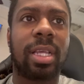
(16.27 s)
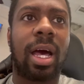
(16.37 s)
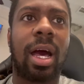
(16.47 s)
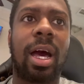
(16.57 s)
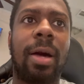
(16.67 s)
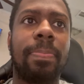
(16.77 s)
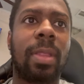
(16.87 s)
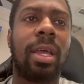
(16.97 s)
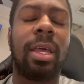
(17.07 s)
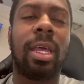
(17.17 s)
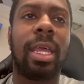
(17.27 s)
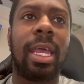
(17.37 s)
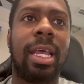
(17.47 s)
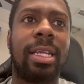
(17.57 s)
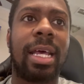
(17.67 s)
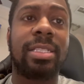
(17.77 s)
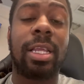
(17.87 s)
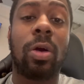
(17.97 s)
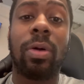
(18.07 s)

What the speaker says: And as they go